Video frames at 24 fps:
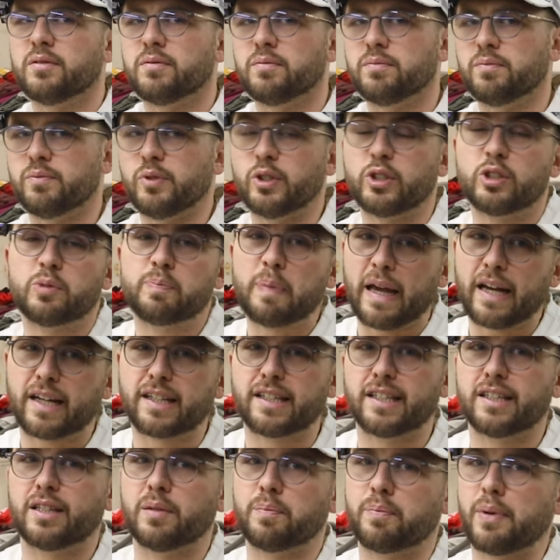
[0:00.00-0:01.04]

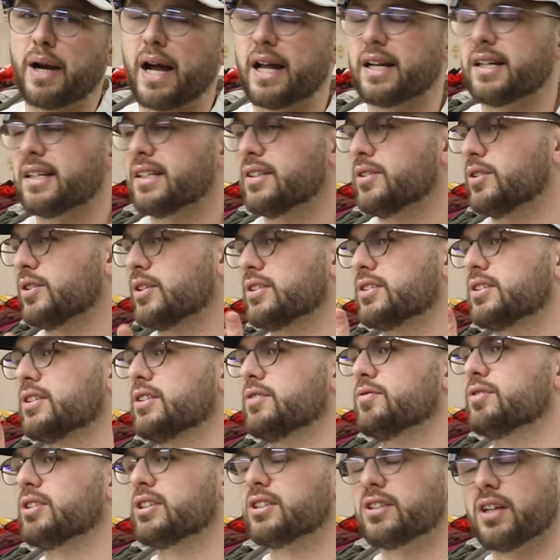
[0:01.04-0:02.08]
respected the brand in order
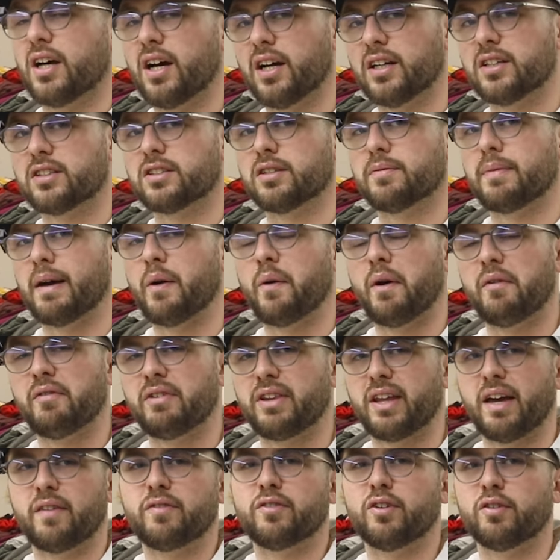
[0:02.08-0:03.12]
to research them.
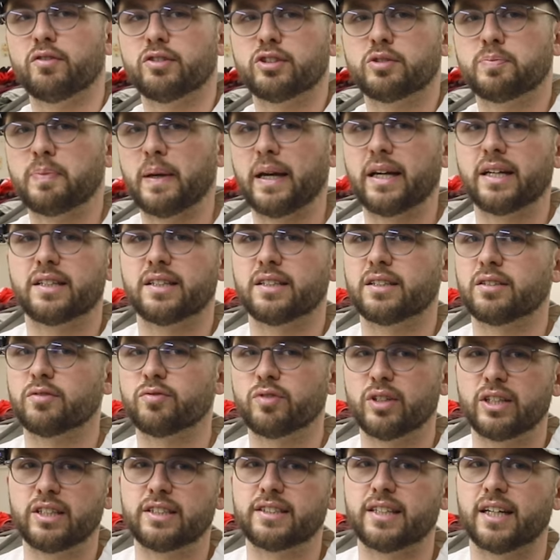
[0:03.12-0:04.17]
However, they've not respected the
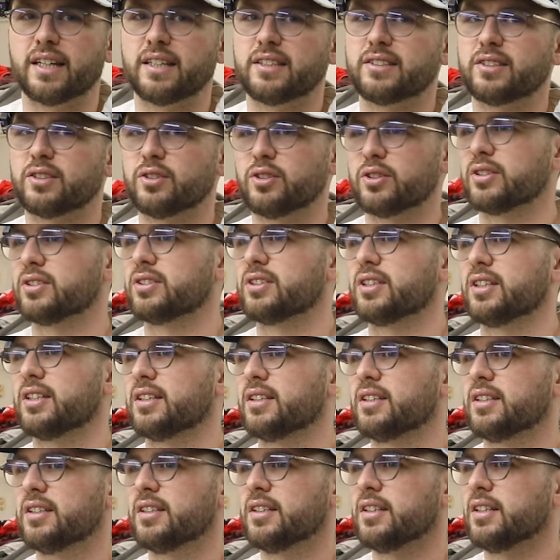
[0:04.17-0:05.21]
resellers in order
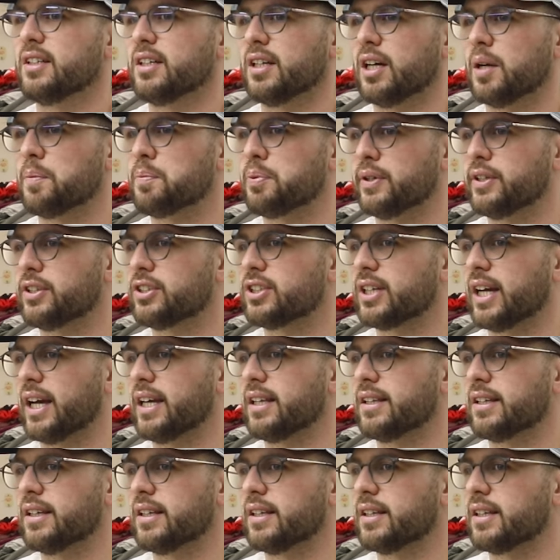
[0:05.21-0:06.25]
to
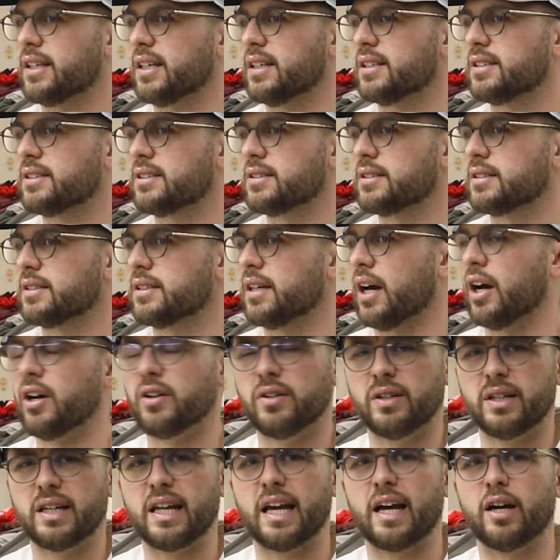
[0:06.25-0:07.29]
appreciate that this
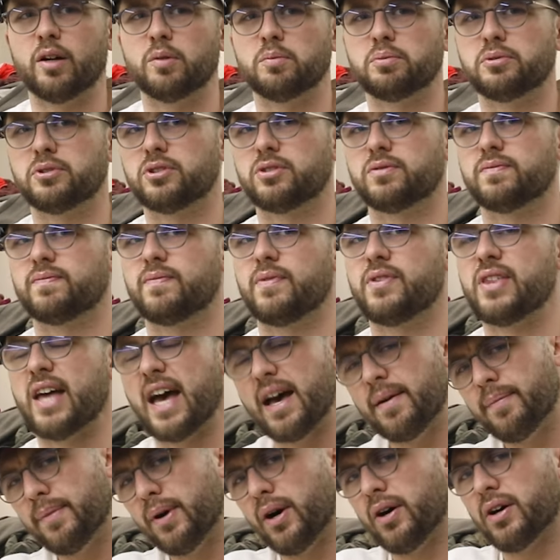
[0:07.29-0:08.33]
only helps
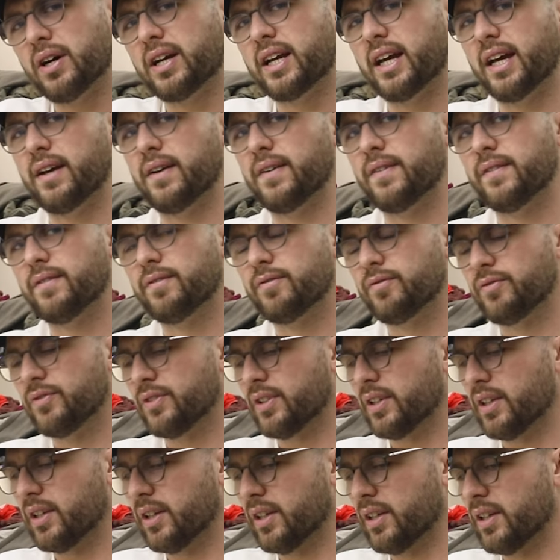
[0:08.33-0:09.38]
their market.
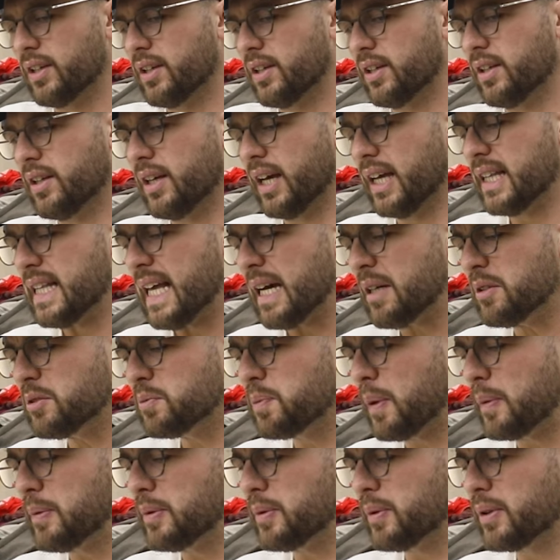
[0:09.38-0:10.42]
And that was
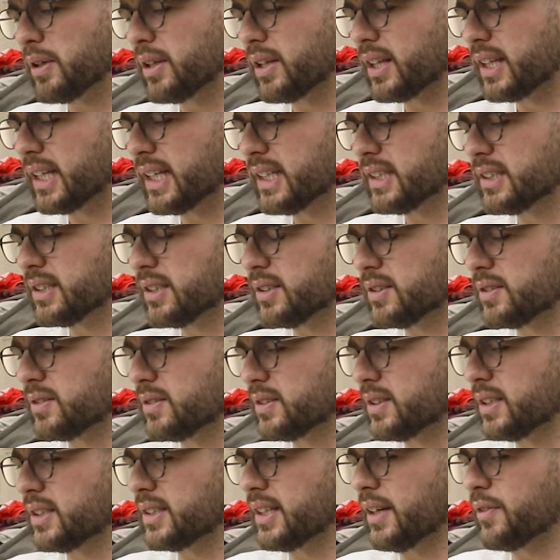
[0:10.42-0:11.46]
probably one of the things
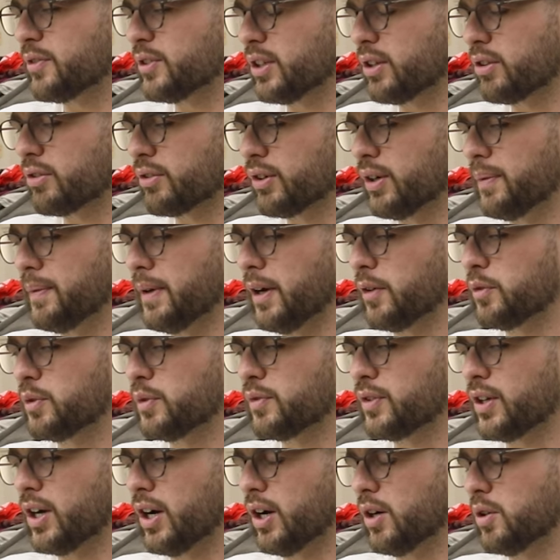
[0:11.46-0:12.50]
that definitely threw me off
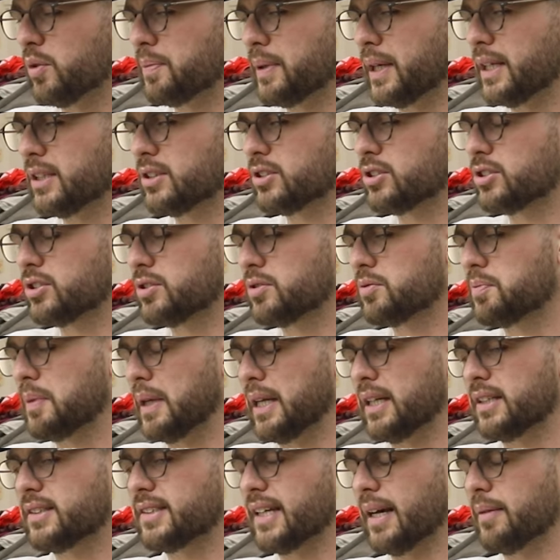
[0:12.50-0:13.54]
with the whole being
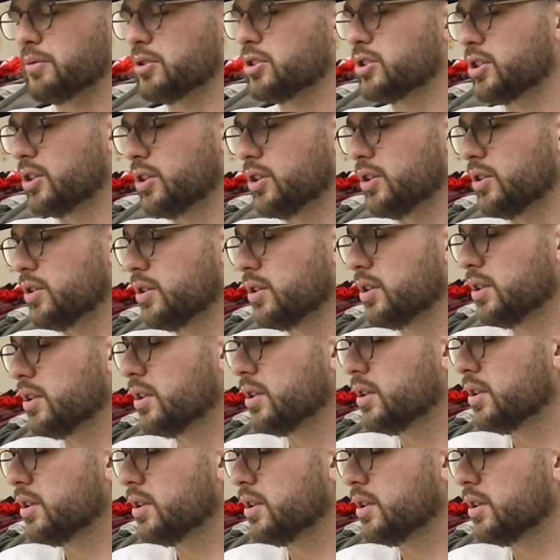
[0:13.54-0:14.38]
attempt sued,